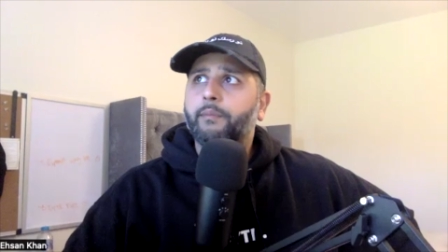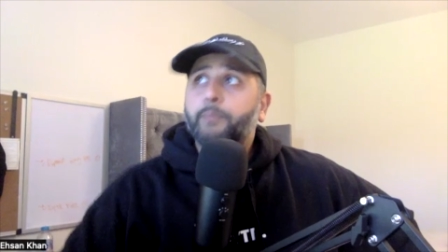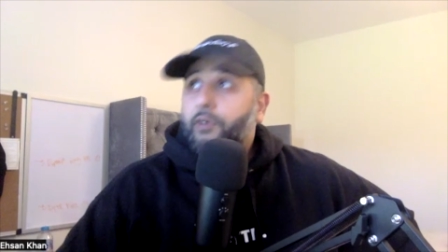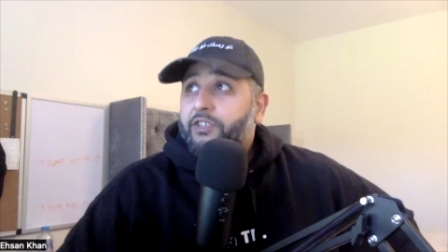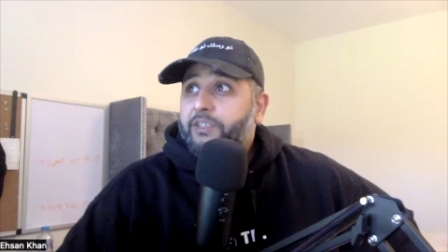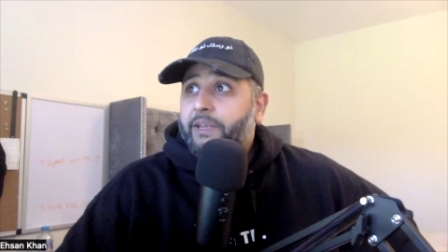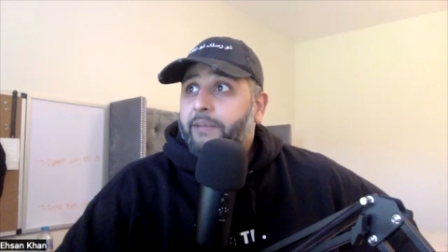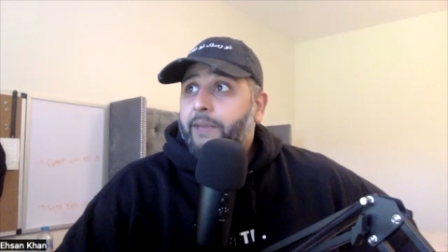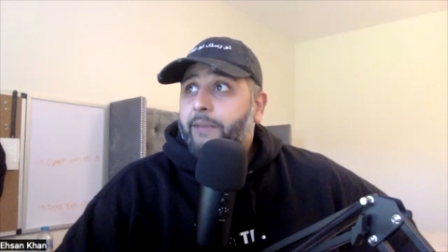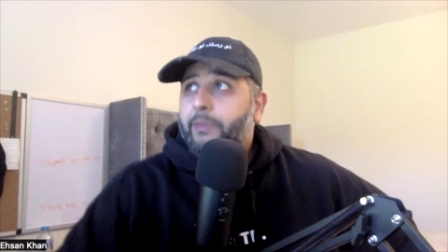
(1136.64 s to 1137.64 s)
possibly
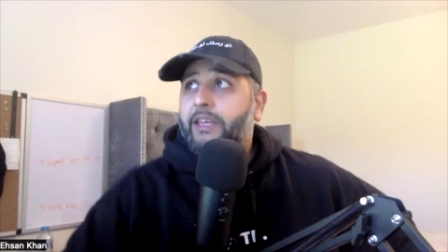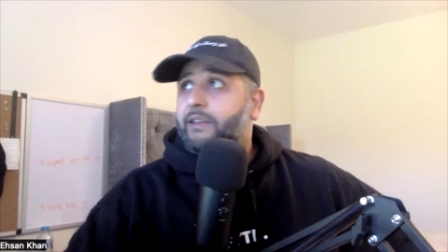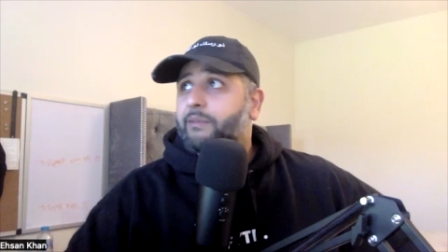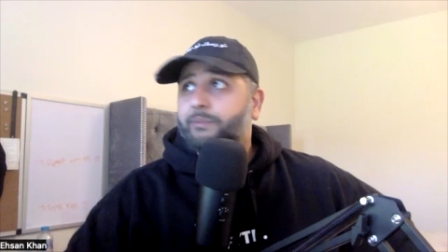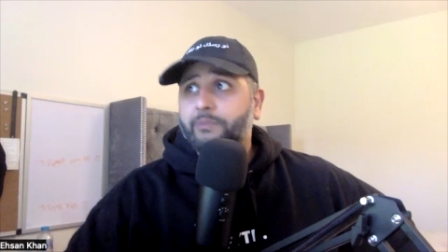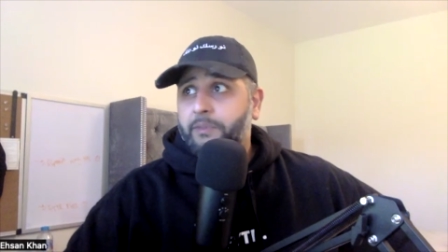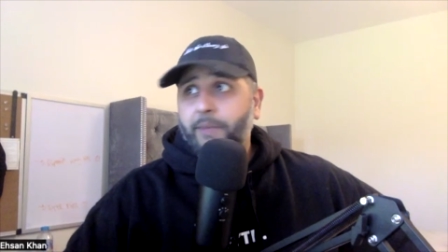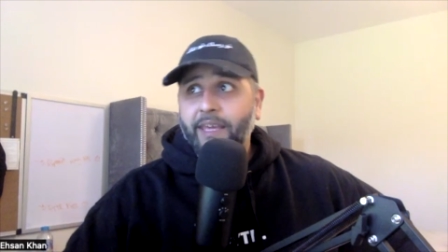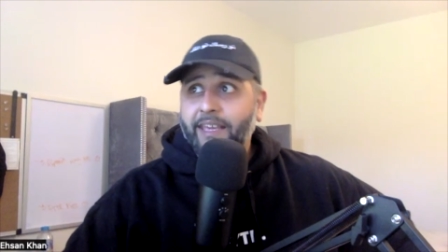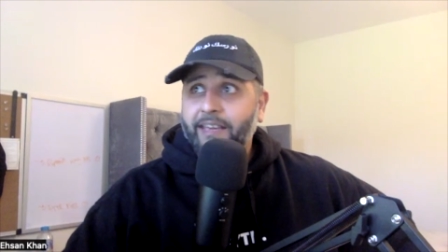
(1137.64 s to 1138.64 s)
maybe to
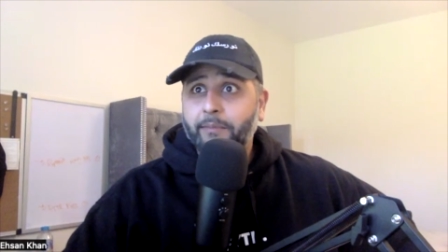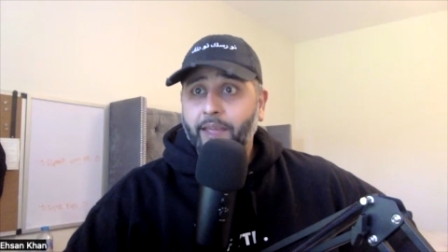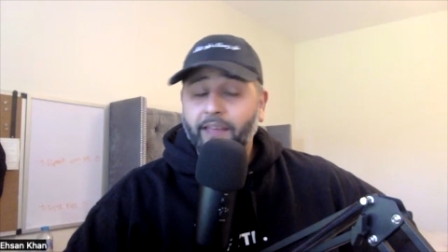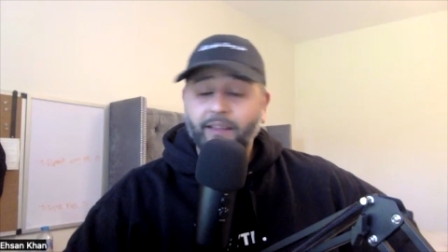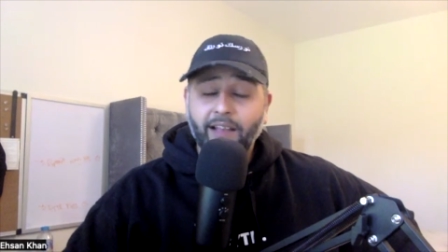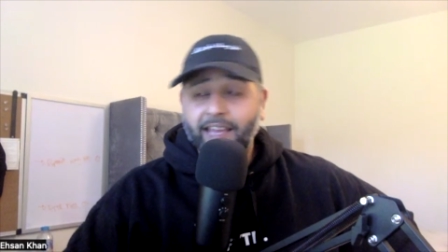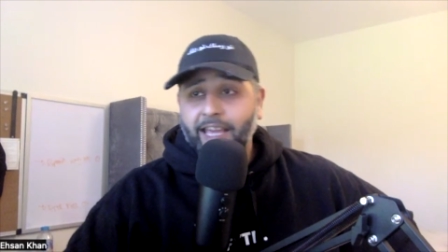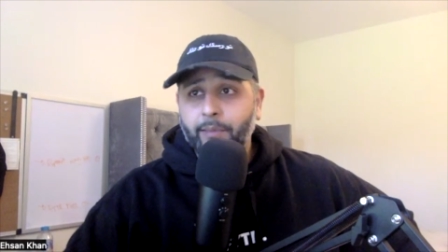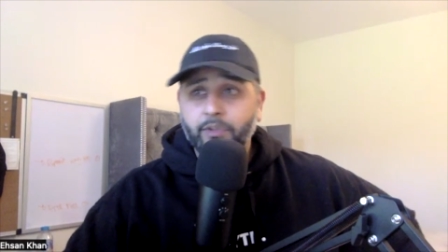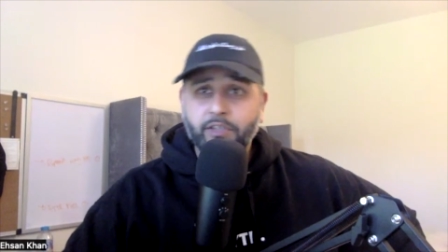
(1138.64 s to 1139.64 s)
make him be like
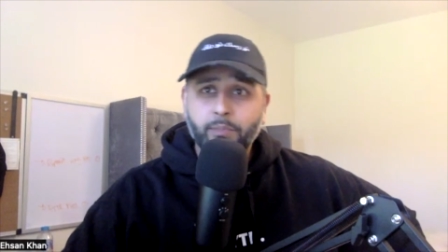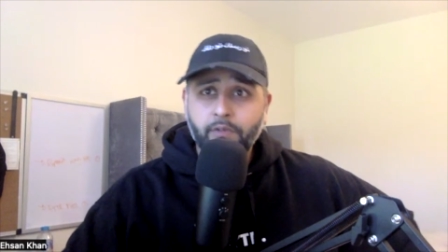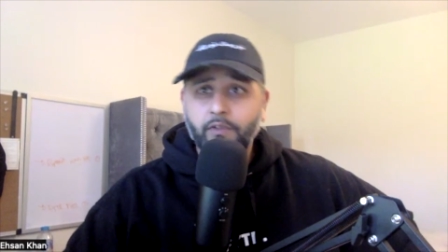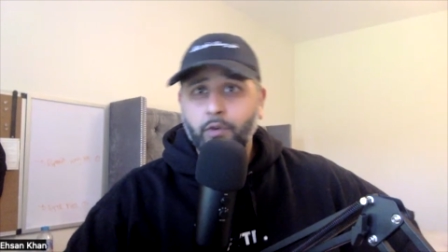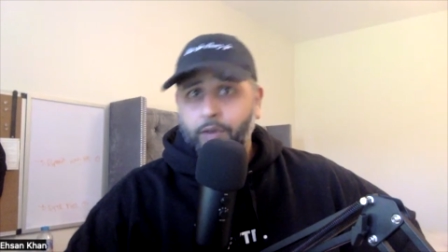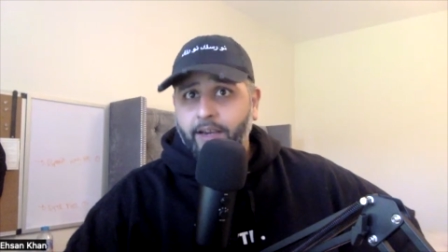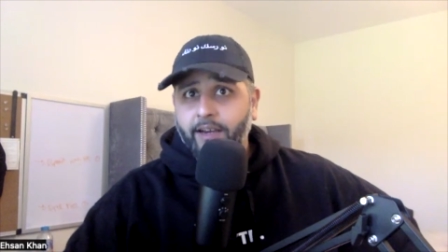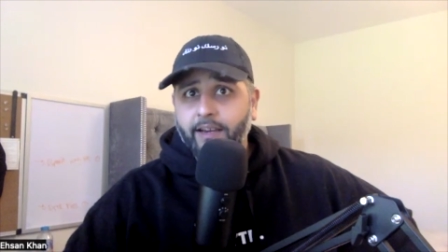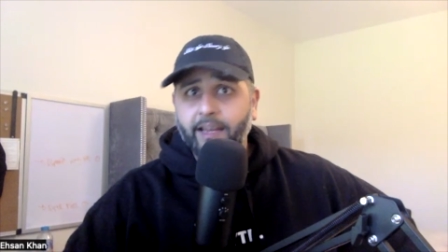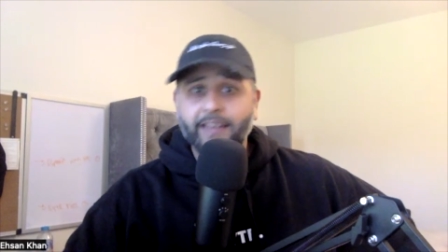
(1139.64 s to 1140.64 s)
able to move
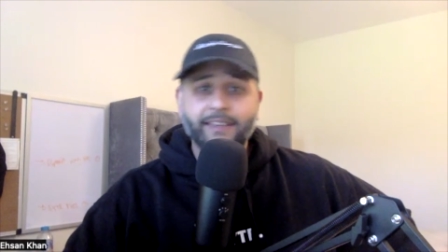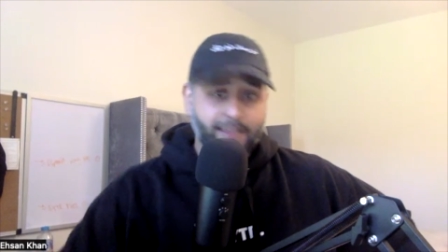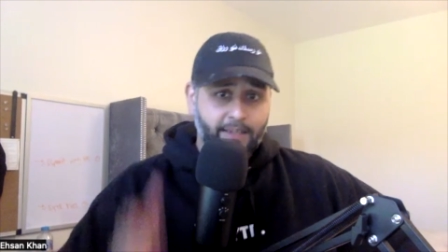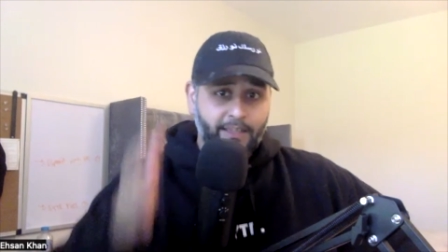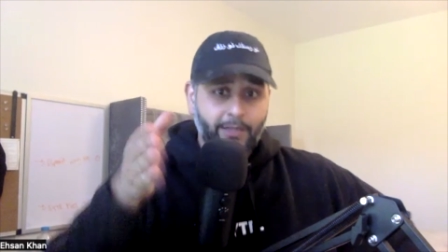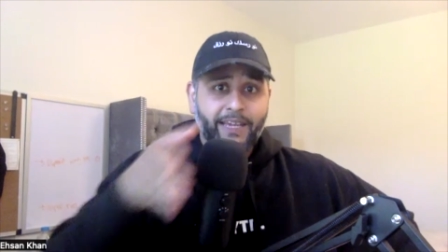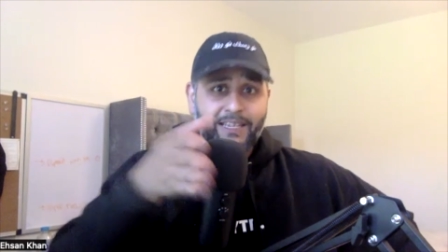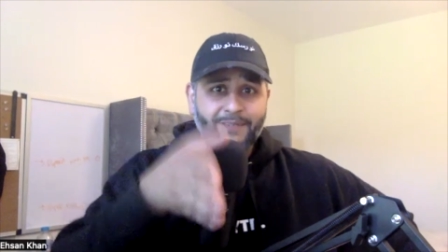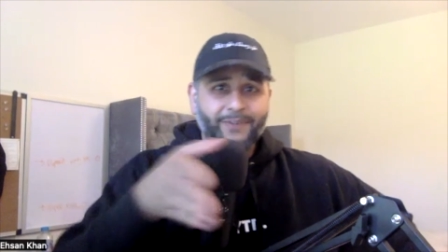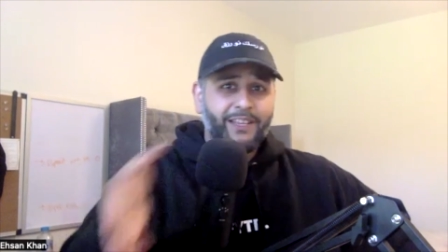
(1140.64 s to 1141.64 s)
quicker and you know get
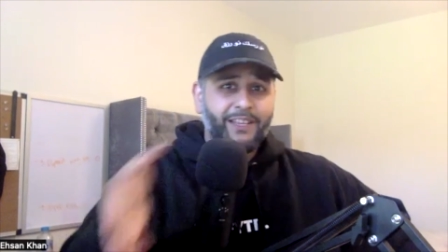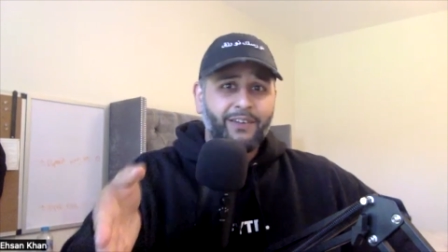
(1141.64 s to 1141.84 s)
his feet in the